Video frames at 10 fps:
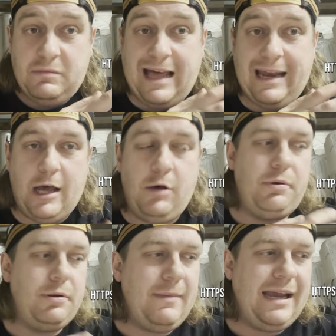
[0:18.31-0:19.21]
that
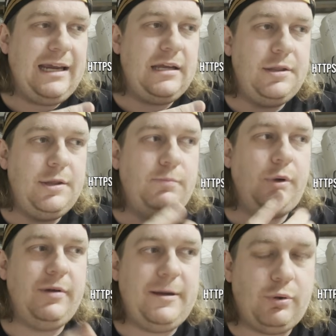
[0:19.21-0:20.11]
help make the
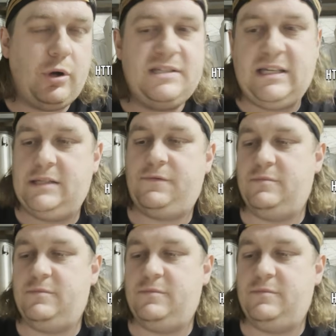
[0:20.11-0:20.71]
brewing process